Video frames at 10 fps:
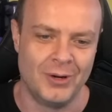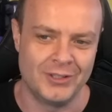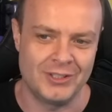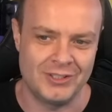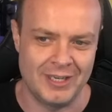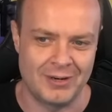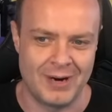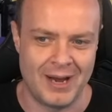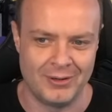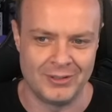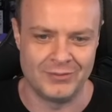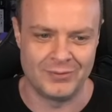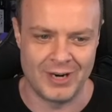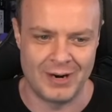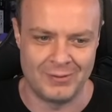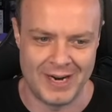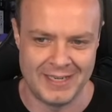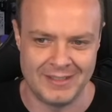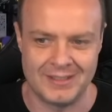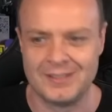want to stick around for our
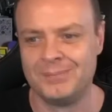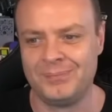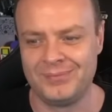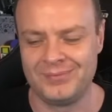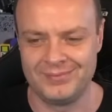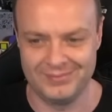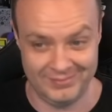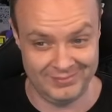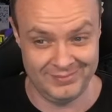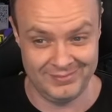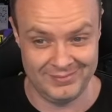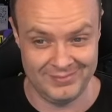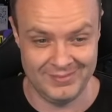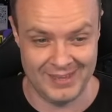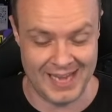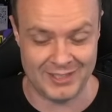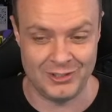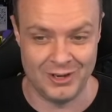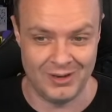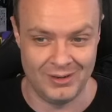raids.
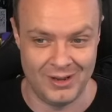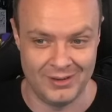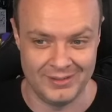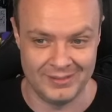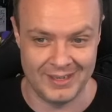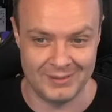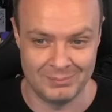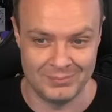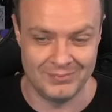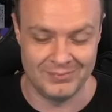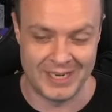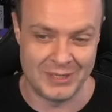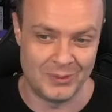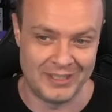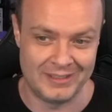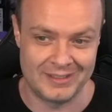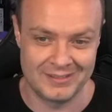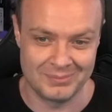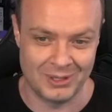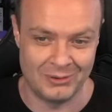That's not a lot in, like, many
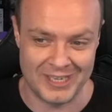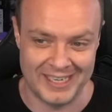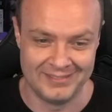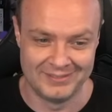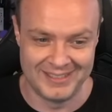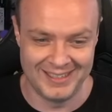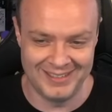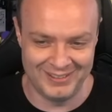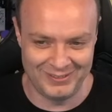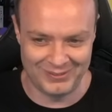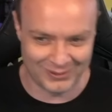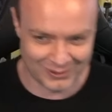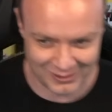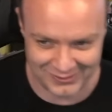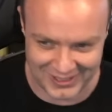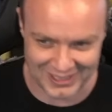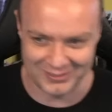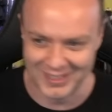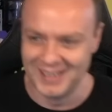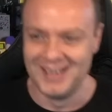weeks, but okay. 4 or
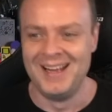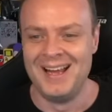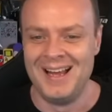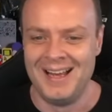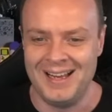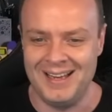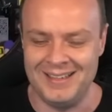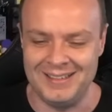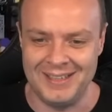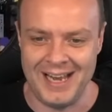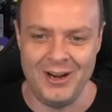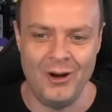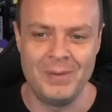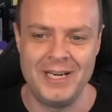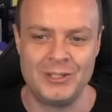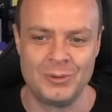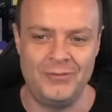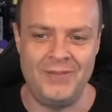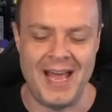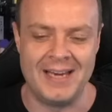5. I don't mean to
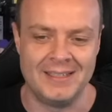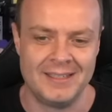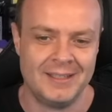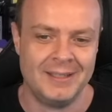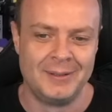offend,